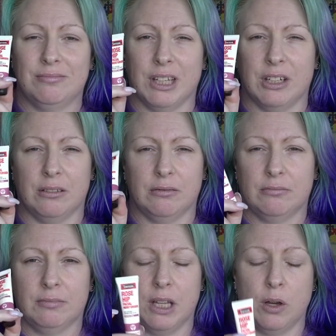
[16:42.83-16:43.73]
you know,
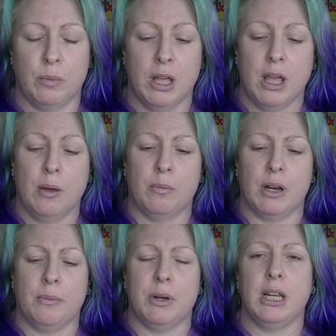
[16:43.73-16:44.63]
help. But
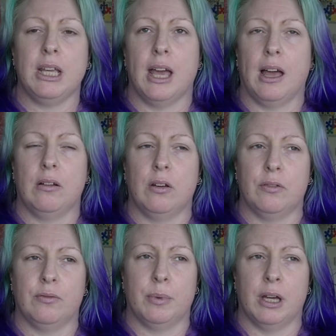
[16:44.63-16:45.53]
I'm nearly out
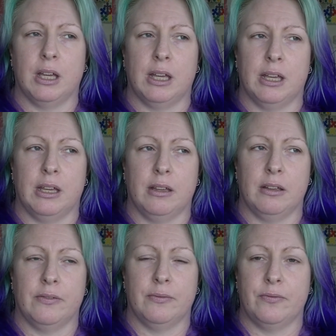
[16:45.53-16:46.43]
of my
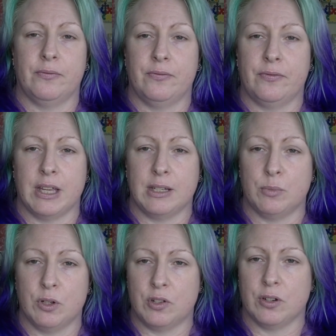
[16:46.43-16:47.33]
face
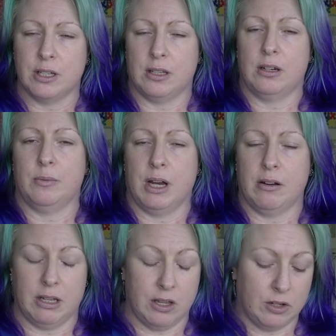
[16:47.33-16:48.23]
moisturizer that I'm
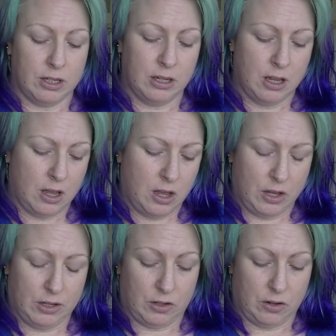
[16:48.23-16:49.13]
currently using,
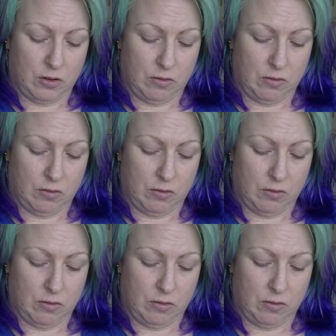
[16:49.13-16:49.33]
so